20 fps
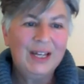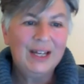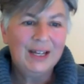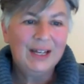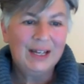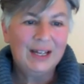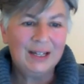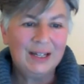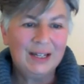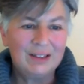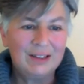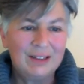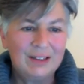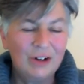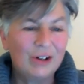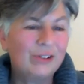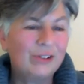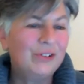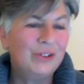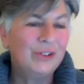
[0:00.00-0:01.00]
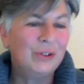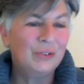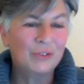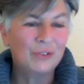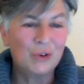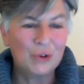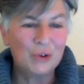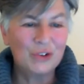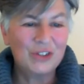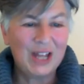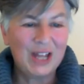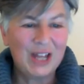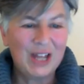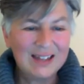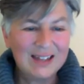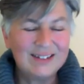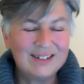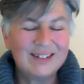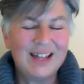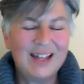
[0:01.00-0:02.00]
The Nautical Institute, of course,
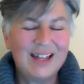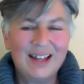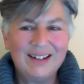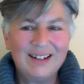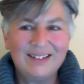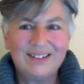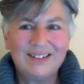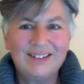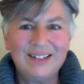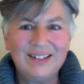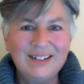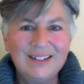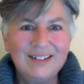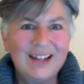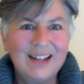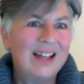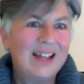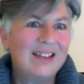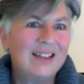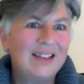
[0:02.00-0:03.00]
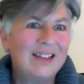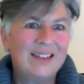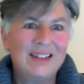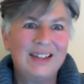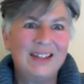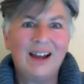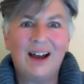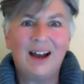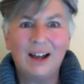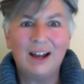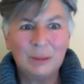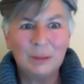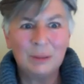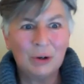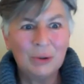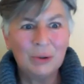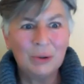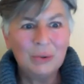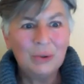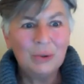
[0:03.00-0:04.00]
has that seat at the
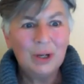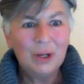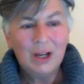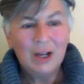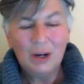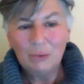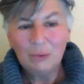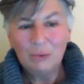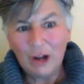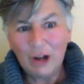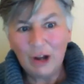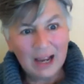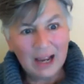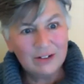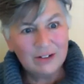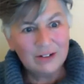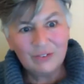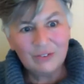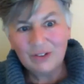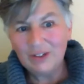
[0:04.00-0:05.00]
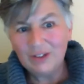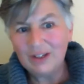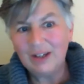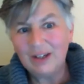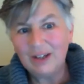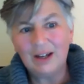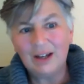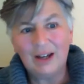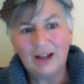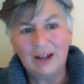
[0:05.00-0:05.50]
IMO. We're active in the